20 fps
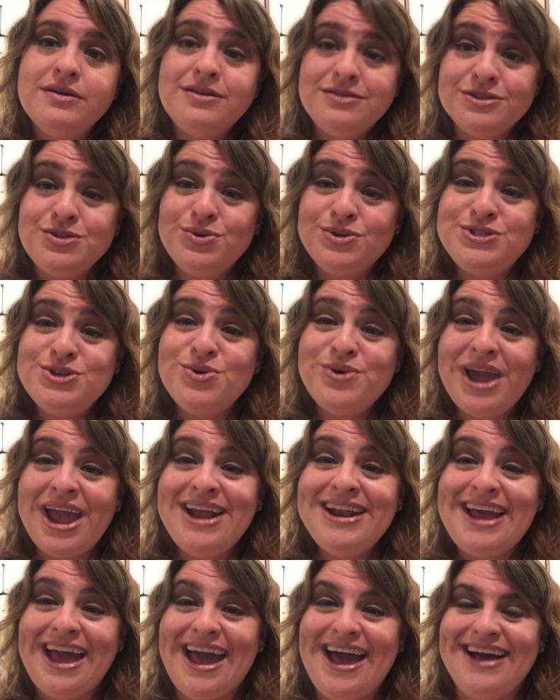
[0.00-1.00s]
So it's
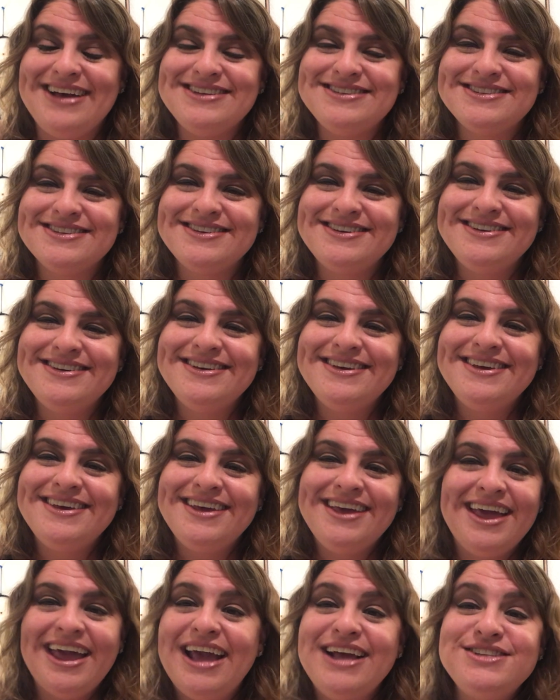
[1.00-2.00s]
okay to ask.
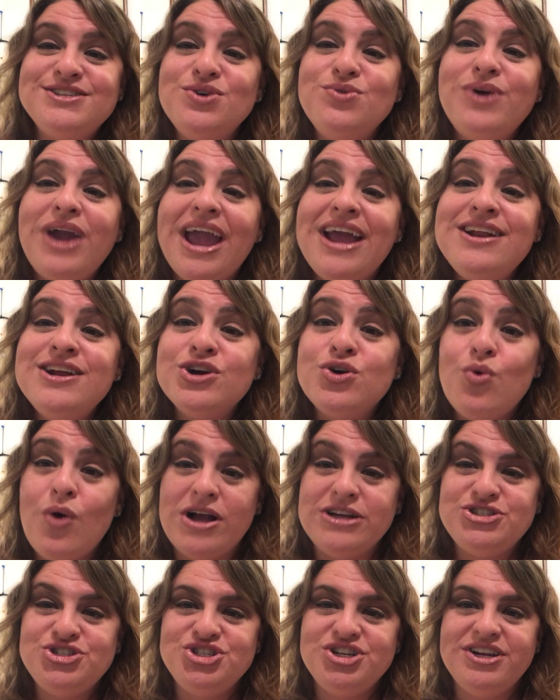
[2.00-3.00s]
It's okay to
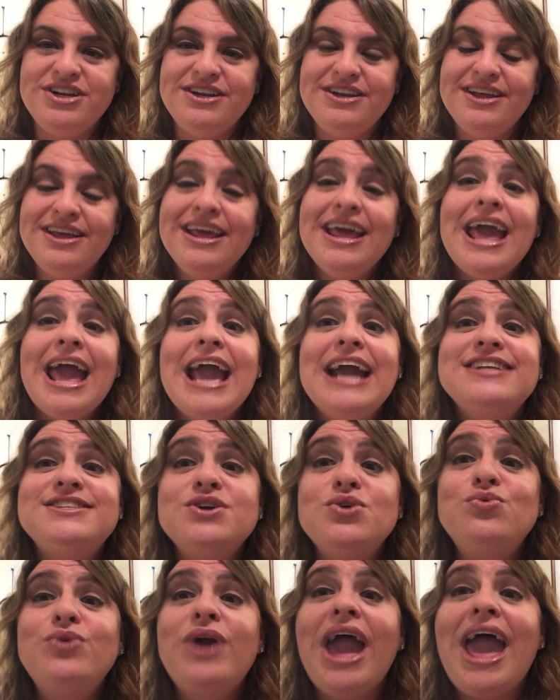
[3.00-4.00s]
question. It's
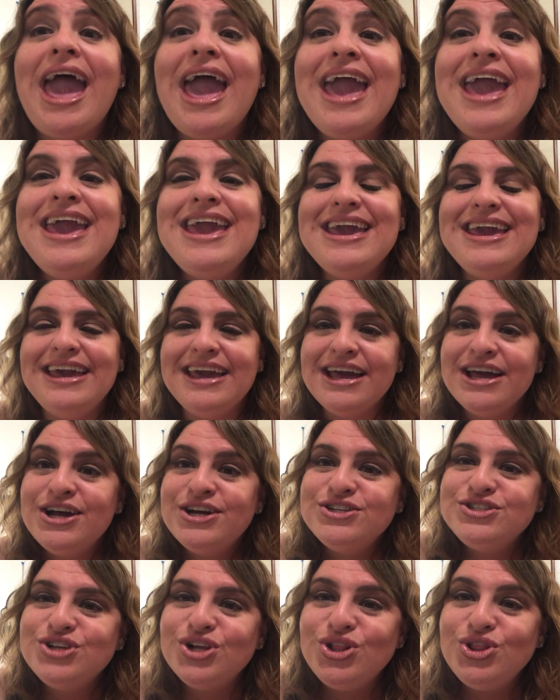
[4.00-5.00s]
okay
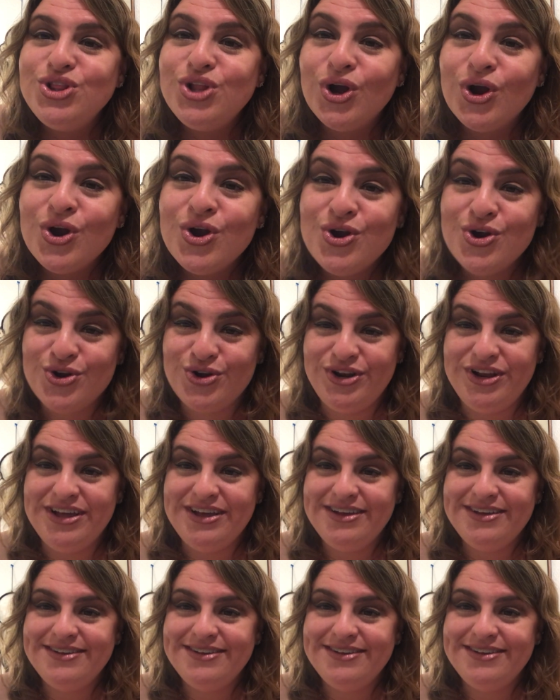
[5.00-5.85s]
to learn.